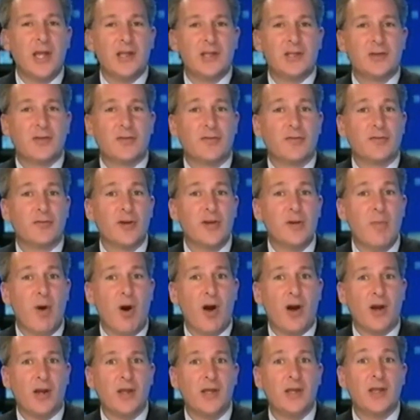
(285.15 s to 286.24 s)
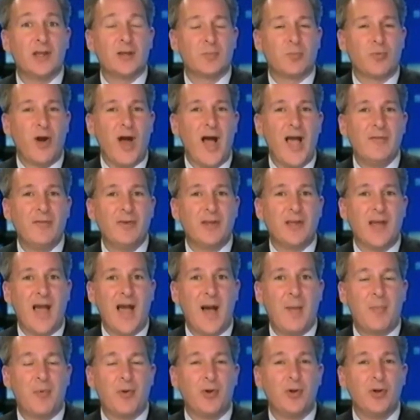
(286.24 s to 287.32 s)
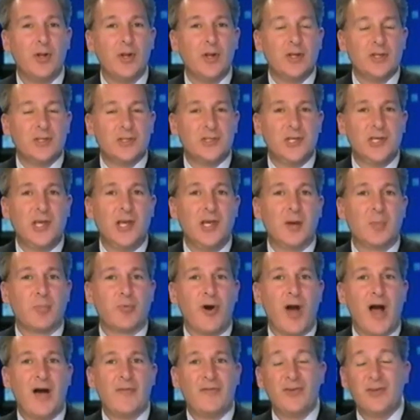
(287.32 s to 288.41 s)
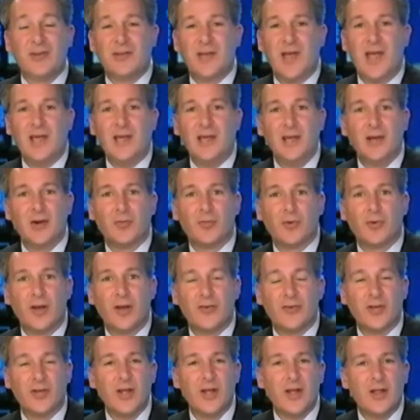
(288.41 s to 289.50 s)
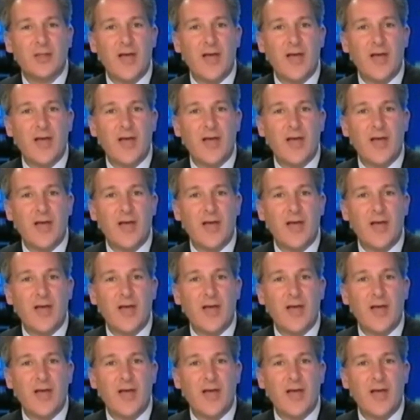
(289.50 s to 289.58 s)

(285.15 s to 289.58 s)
It's the free market. It's private capital seeking a profit, taking a risk.